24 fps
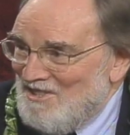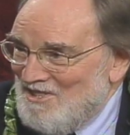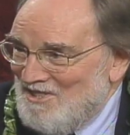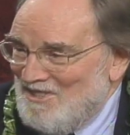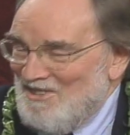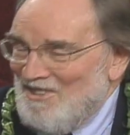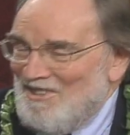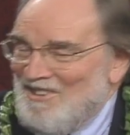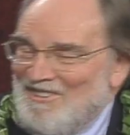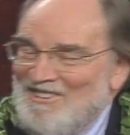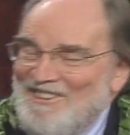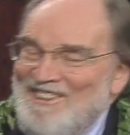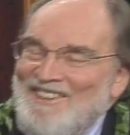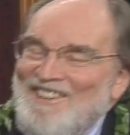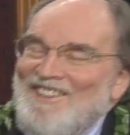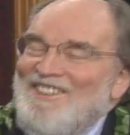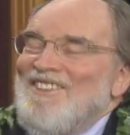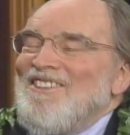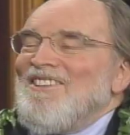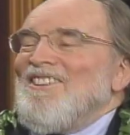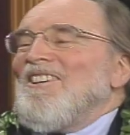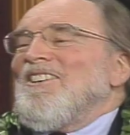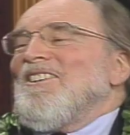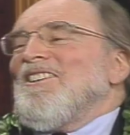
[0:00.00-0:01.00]
so
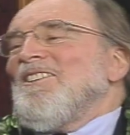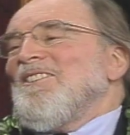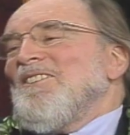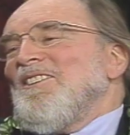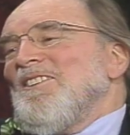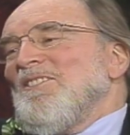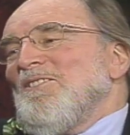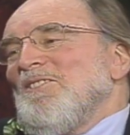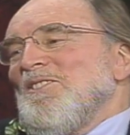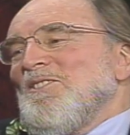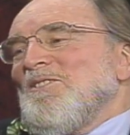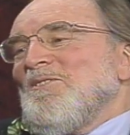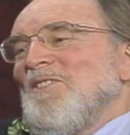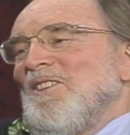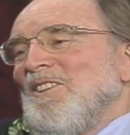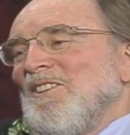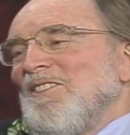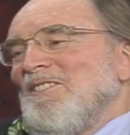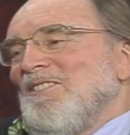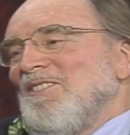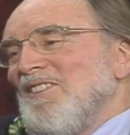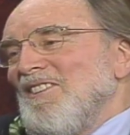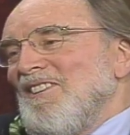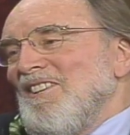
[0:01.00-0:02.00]
you know, it, it was
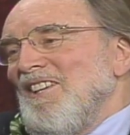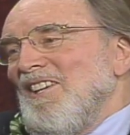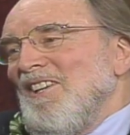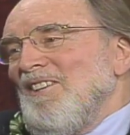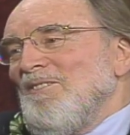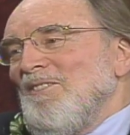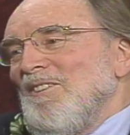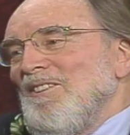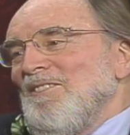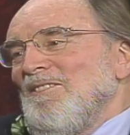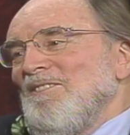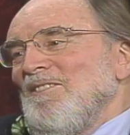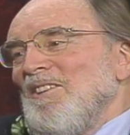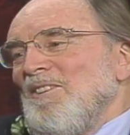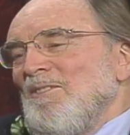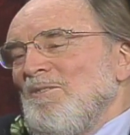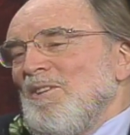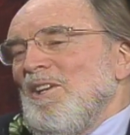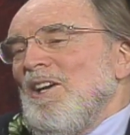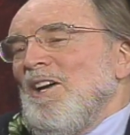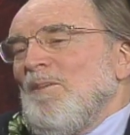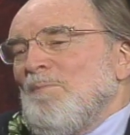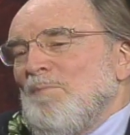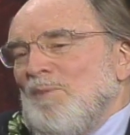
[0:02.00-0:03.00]
wonderful. absolutely, we,
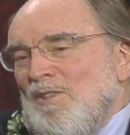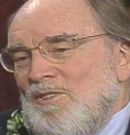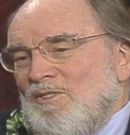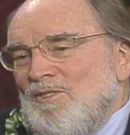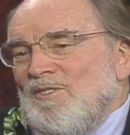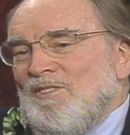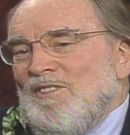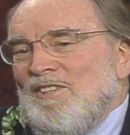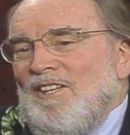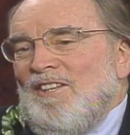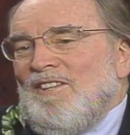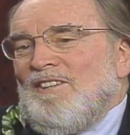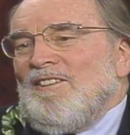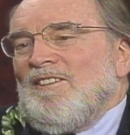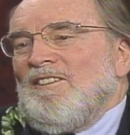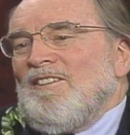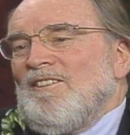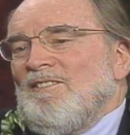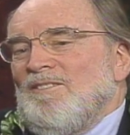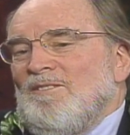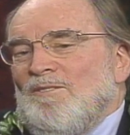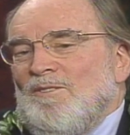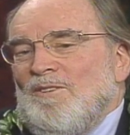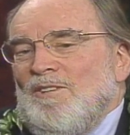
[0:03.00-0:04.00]
we, got a picture taken
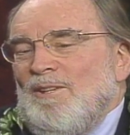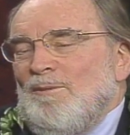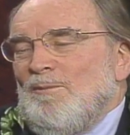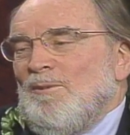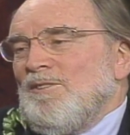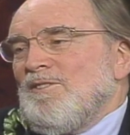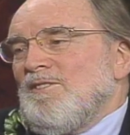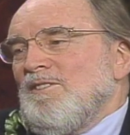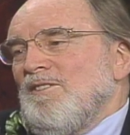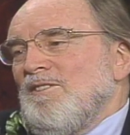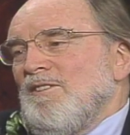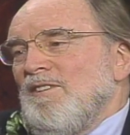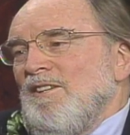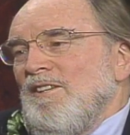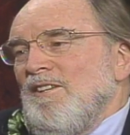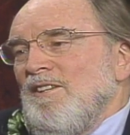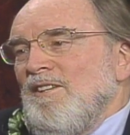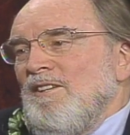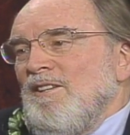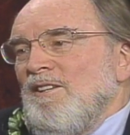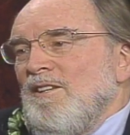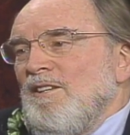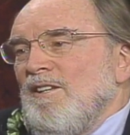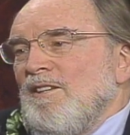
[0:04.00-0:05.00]
and we're able to
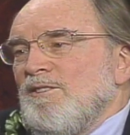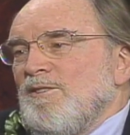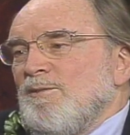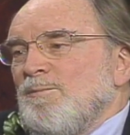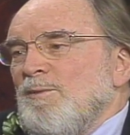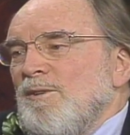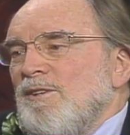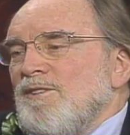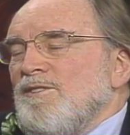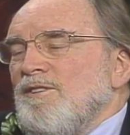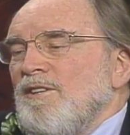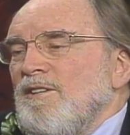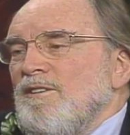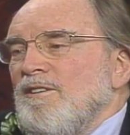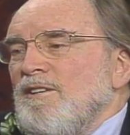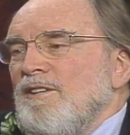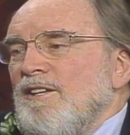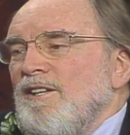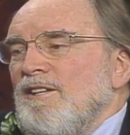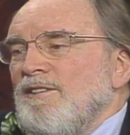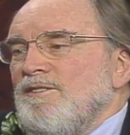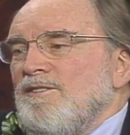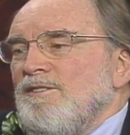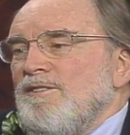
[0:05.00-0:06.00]
express our
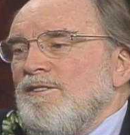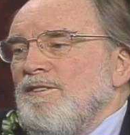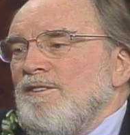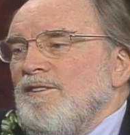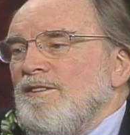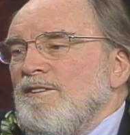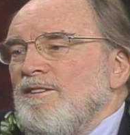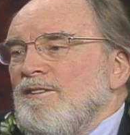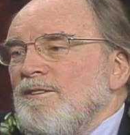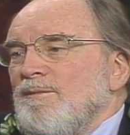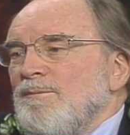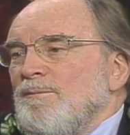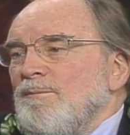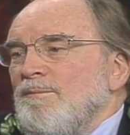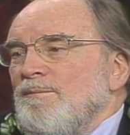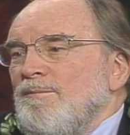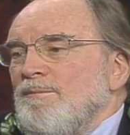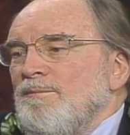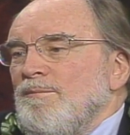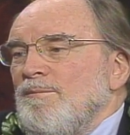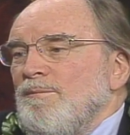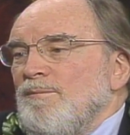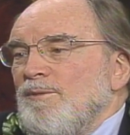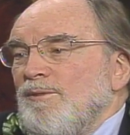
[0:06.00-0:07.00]
last uh,
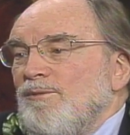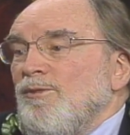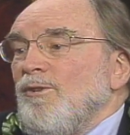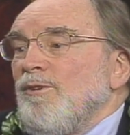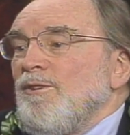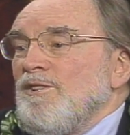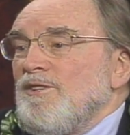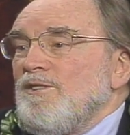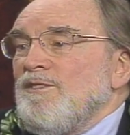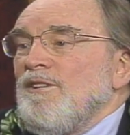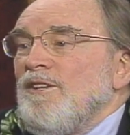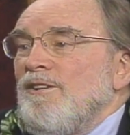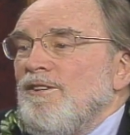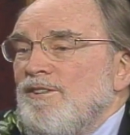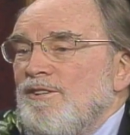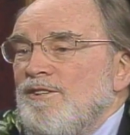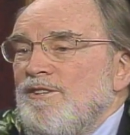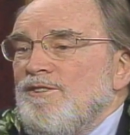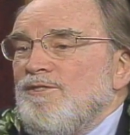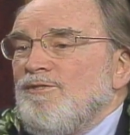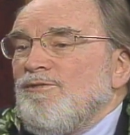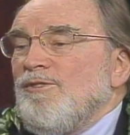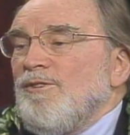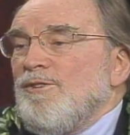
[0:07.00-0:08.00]
before he started
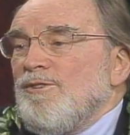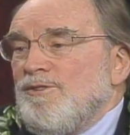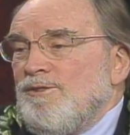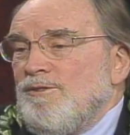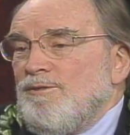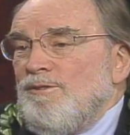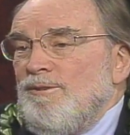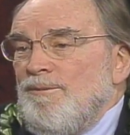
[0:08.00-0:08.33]
his first